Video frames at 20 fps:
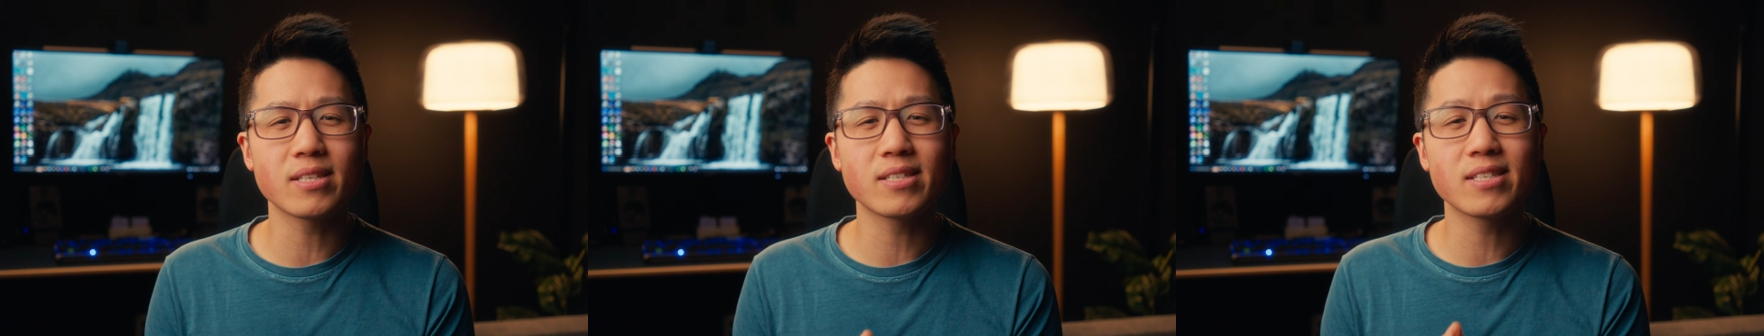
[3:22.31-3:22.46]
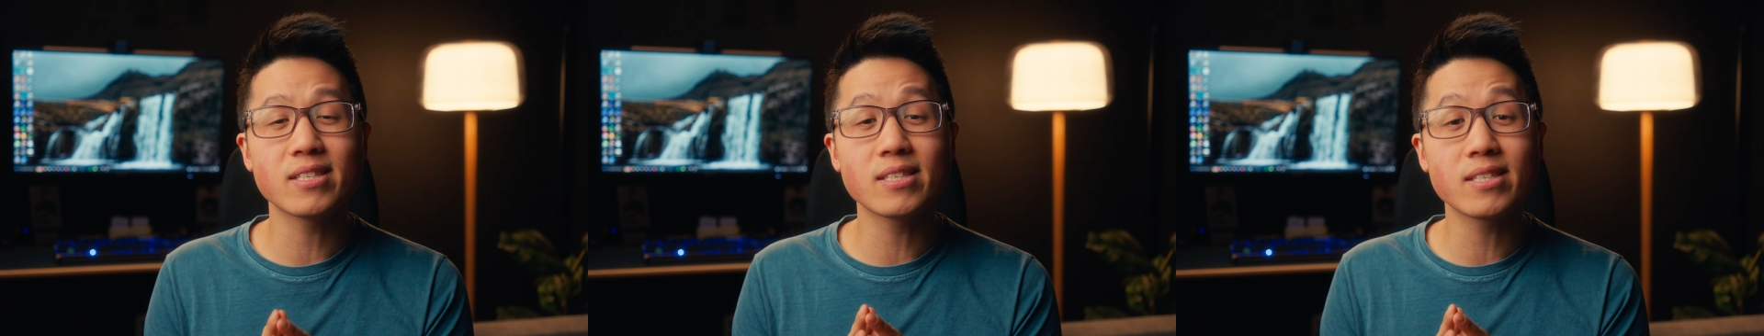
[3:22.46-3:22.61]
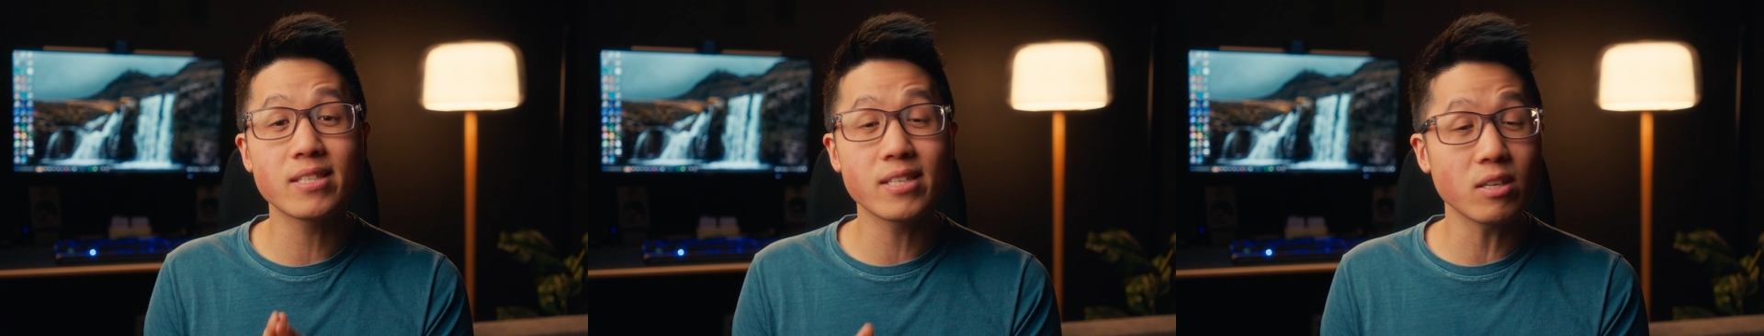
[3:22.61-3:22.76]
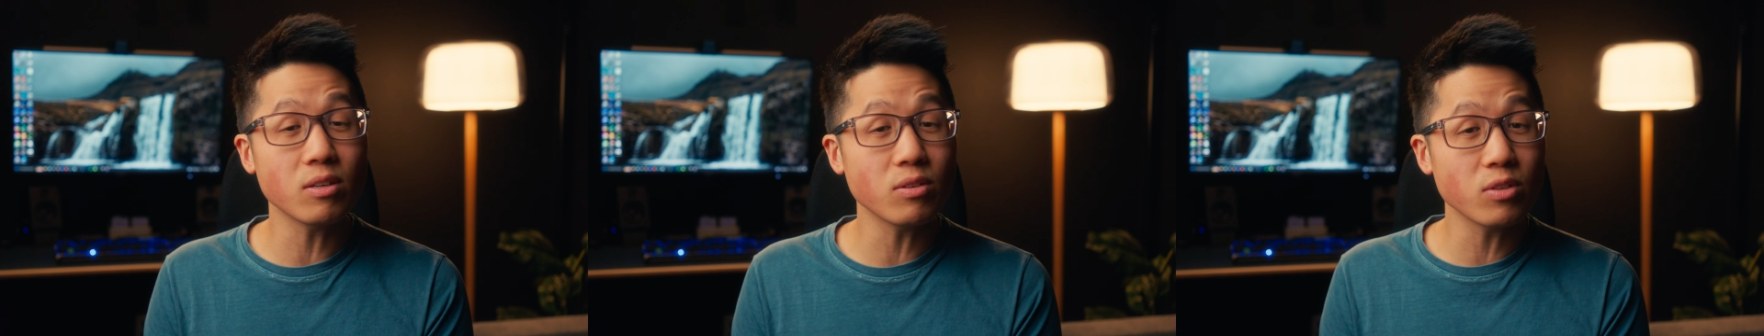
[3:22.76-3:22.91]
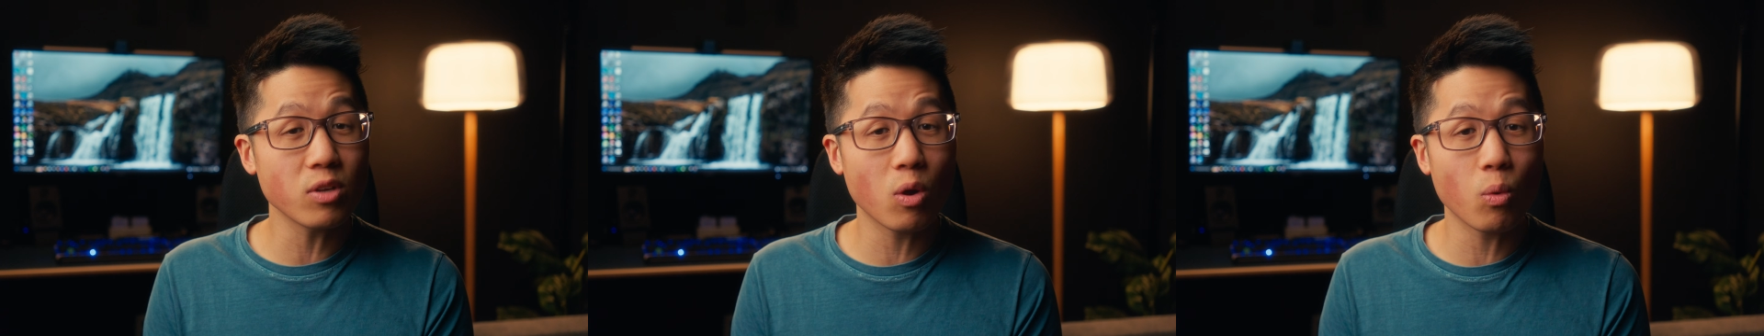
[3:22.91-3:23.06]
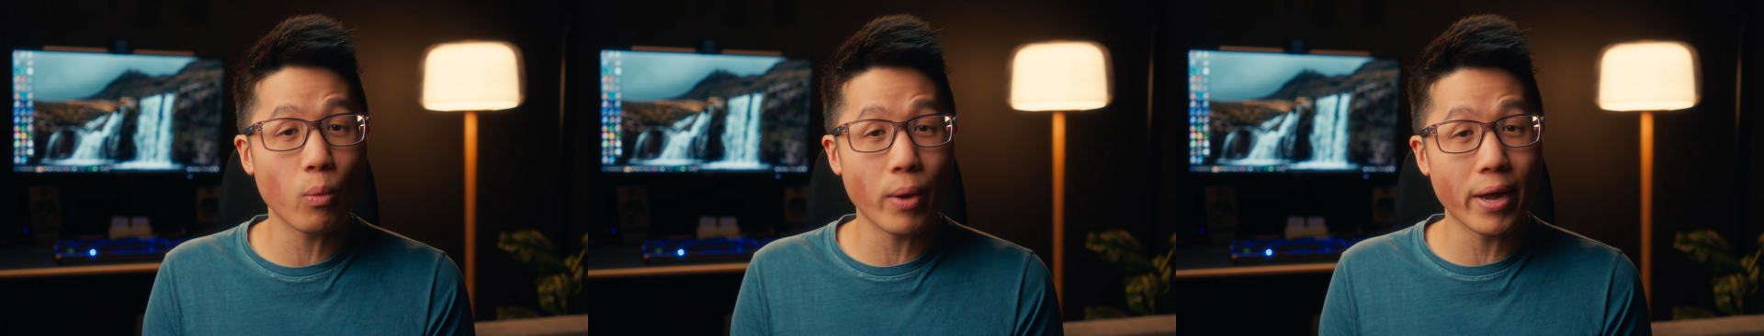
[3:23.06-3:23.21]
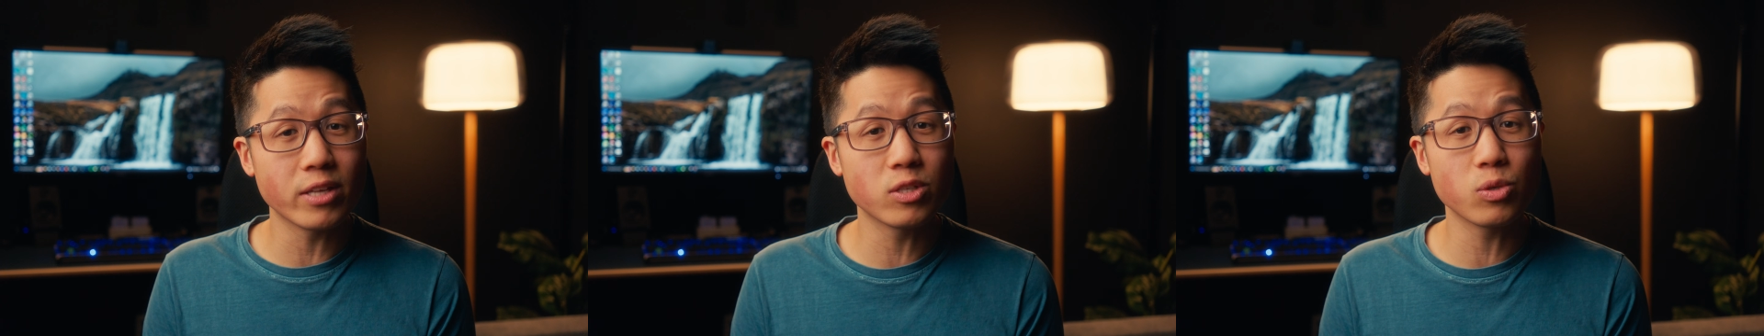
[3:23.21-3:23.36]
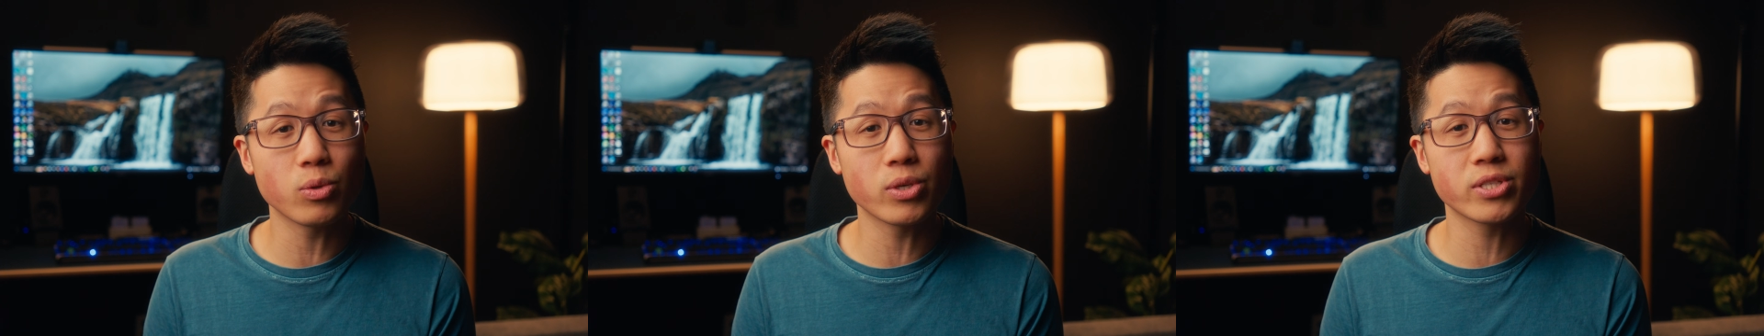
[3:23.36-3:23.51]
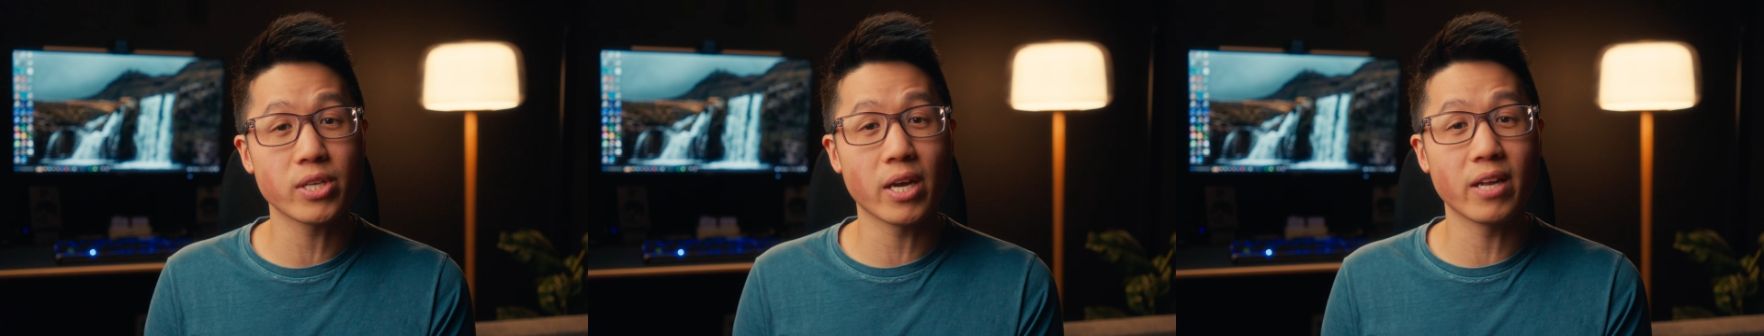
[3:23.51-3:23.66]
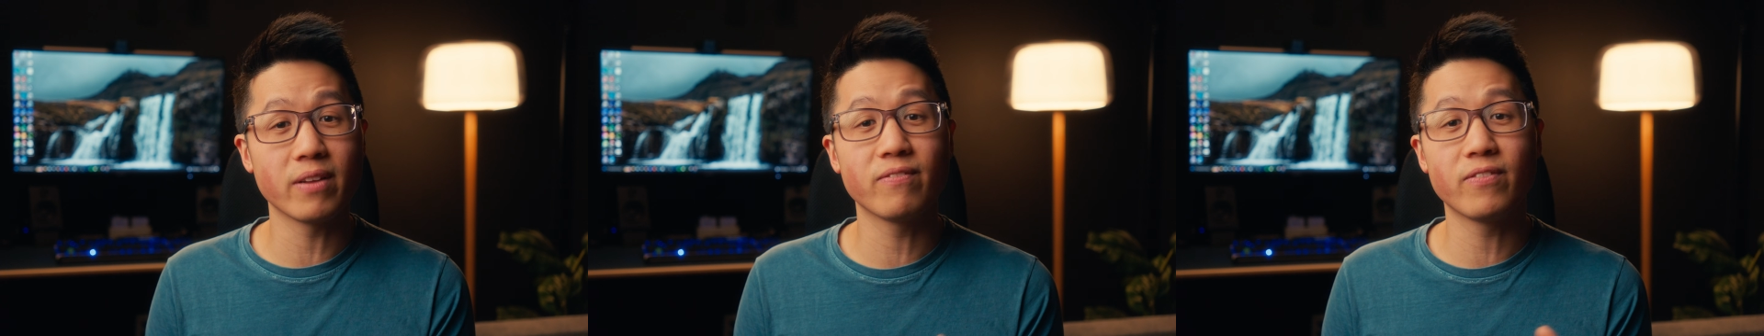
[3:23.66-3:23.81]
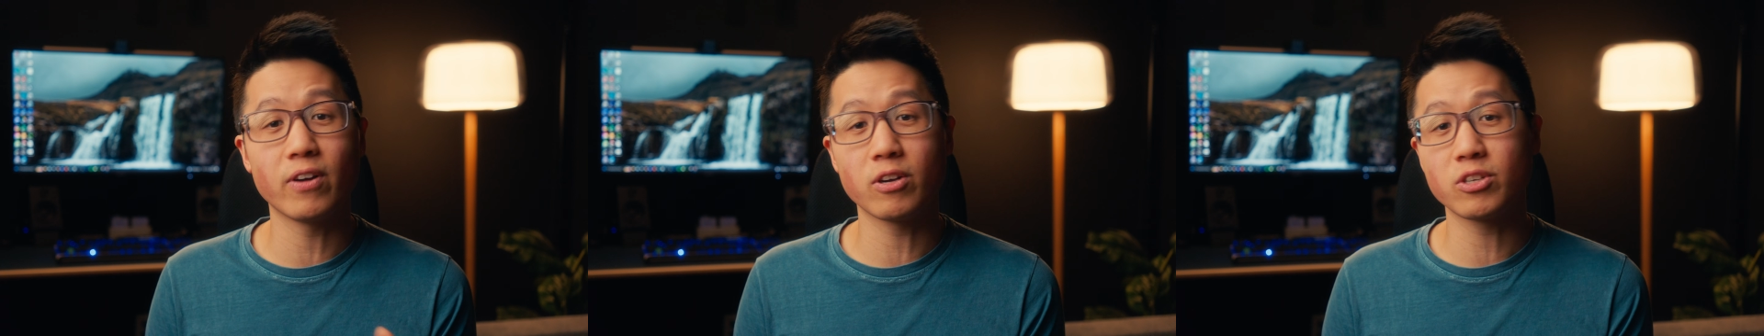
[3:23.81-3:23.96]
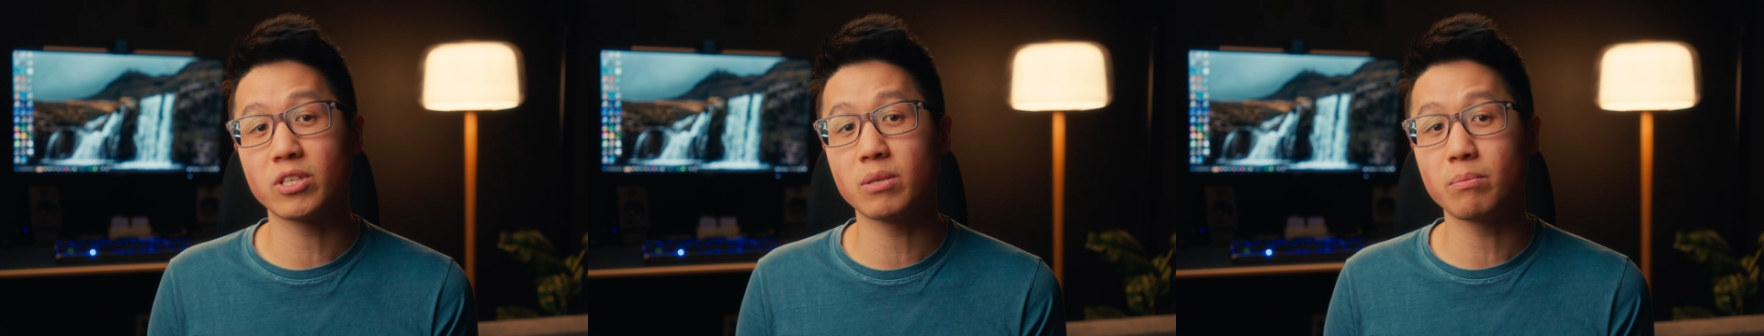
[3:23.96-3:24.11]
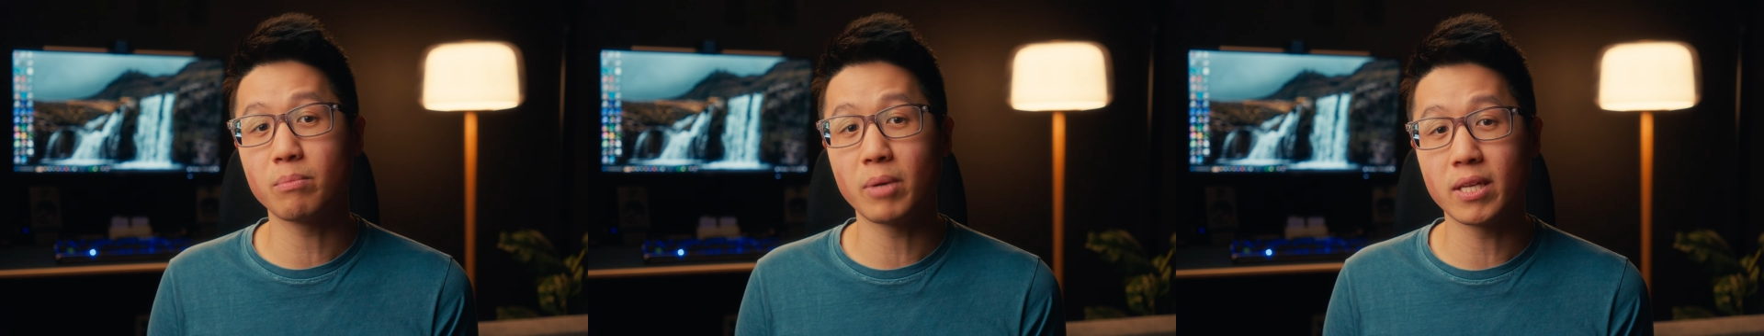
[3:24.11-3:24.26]
still no way to assign
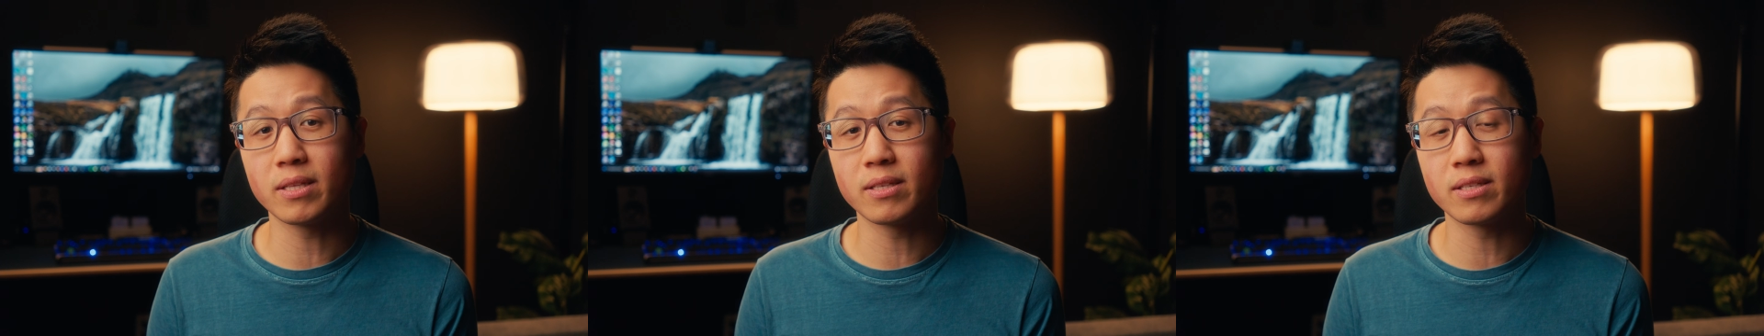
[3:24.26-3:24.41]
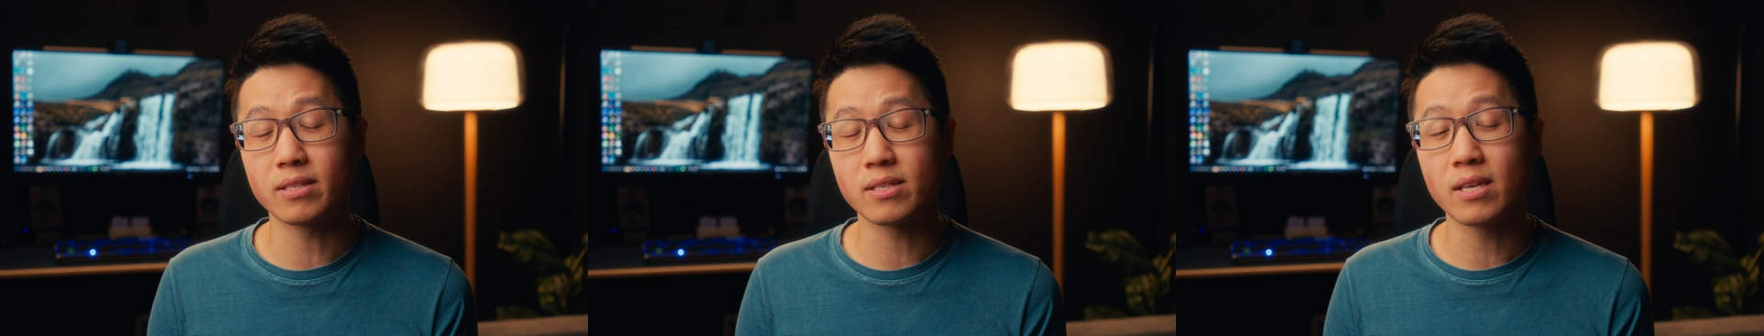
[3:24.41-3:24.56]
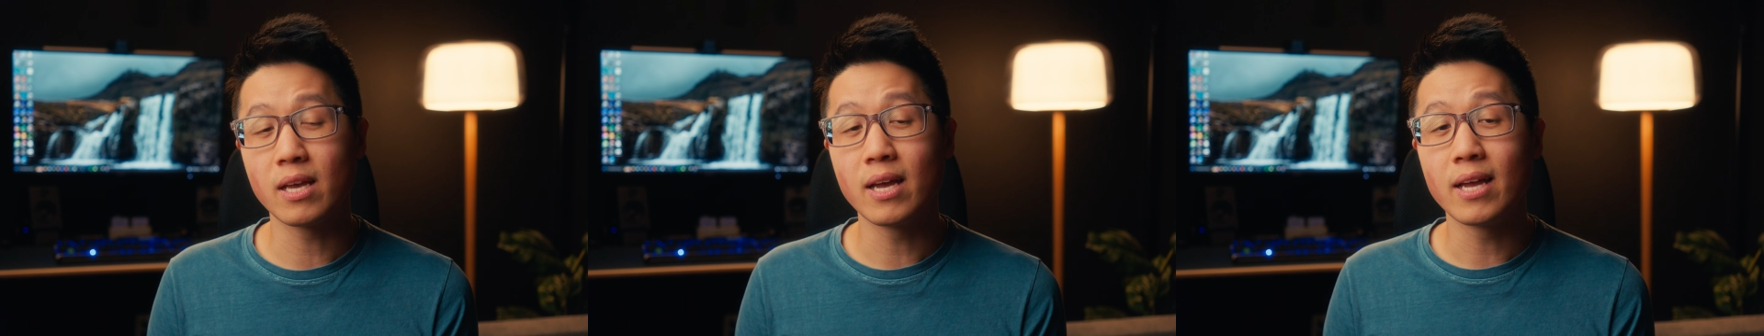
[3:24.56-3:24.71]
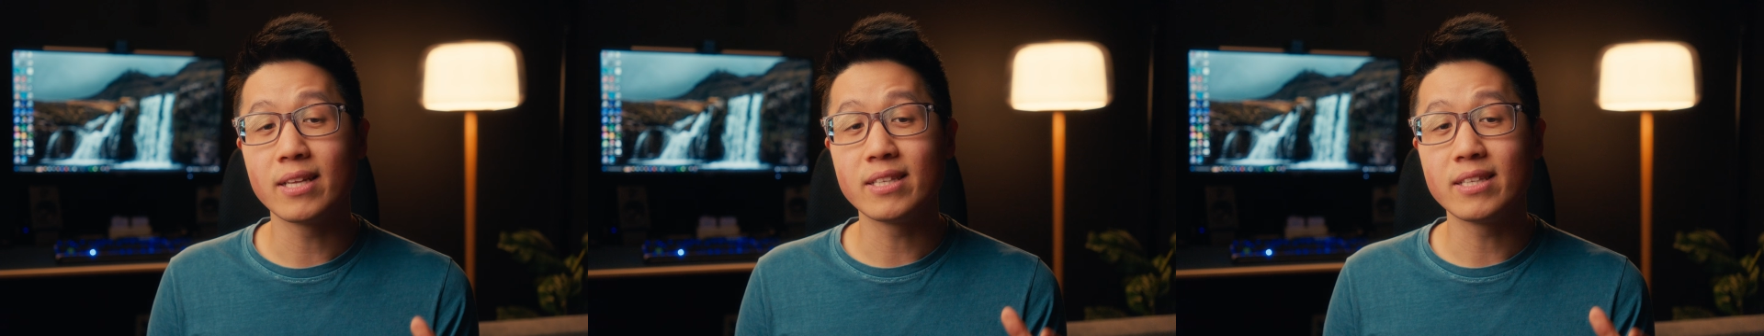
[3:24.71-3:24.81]
function buttons